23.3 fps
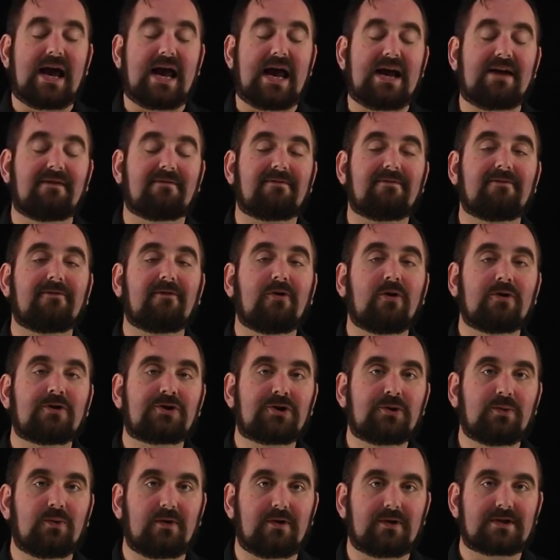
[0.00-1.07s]
a
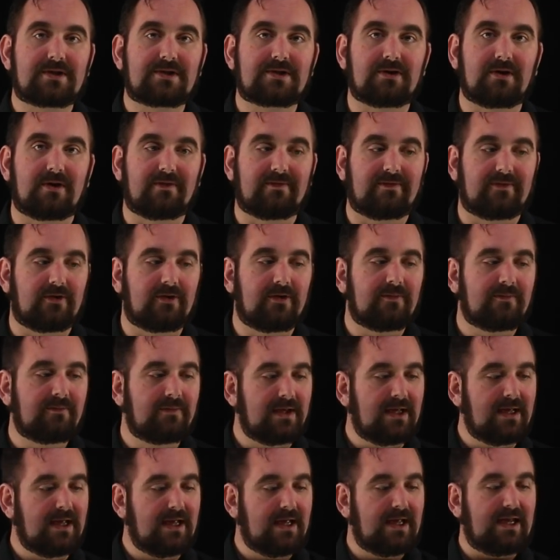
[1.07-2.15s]
virtual server
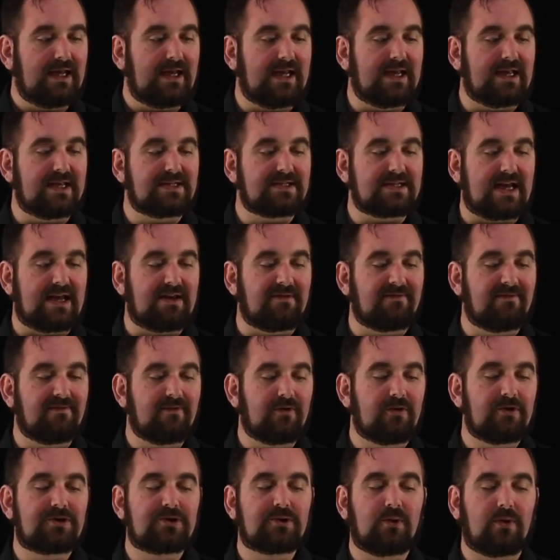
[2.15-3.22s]
is a
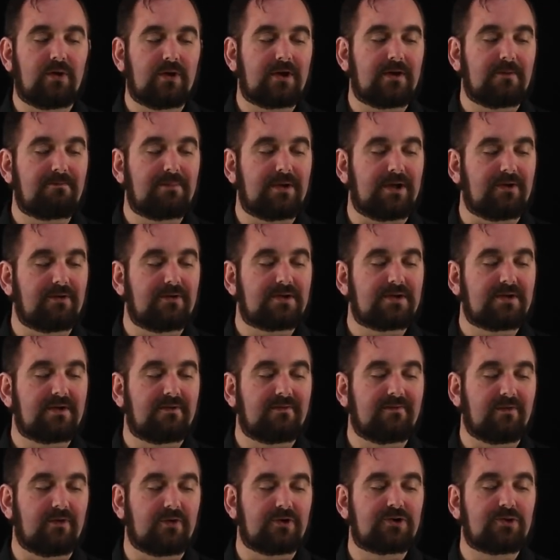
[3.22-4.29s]
virtual compute,
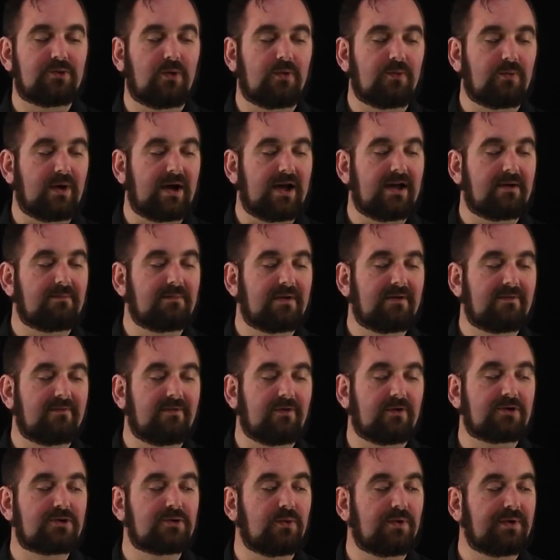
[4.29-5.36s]
virtual RAM,
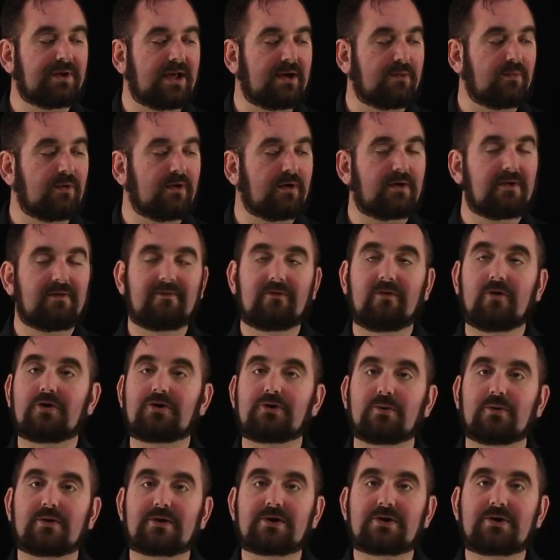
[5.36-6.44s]
virtual network,
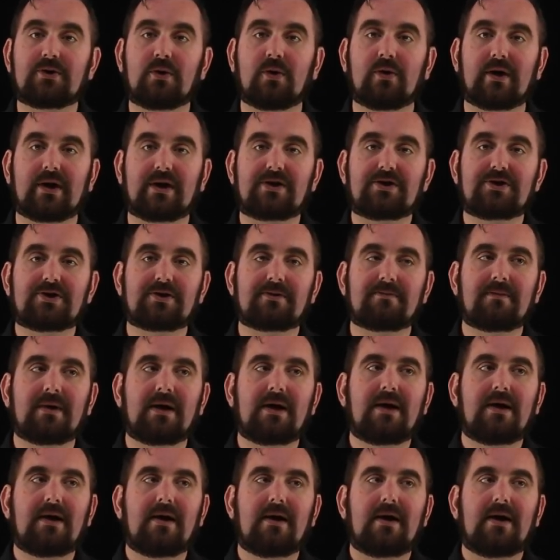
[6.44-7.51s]
virtual storage,
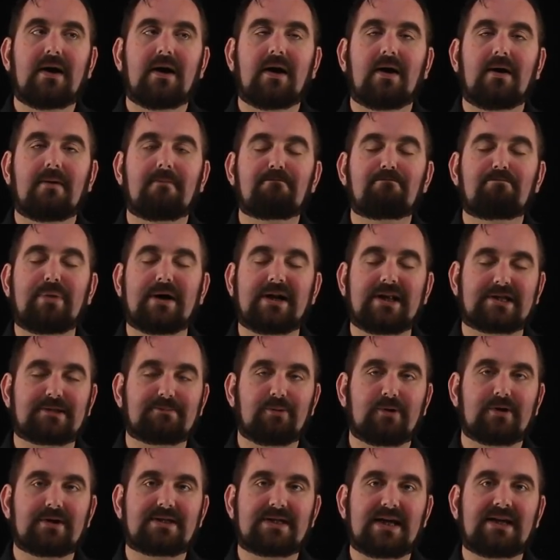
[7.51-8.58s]
but it's
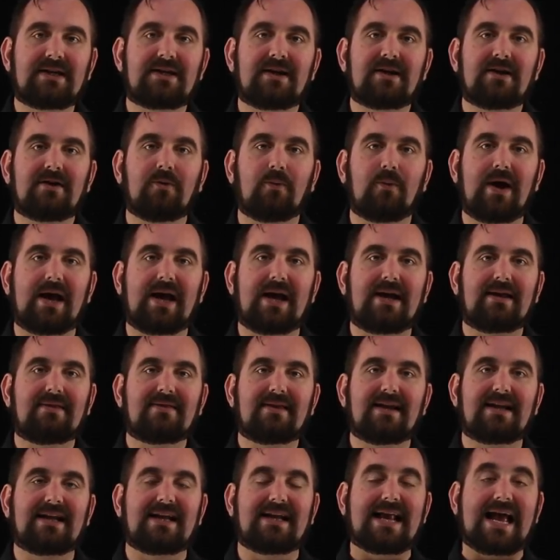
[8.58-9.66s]
presented in a way
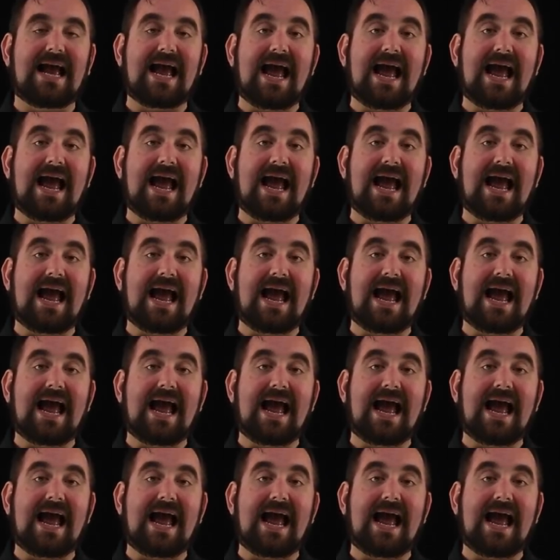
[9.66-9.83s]
that it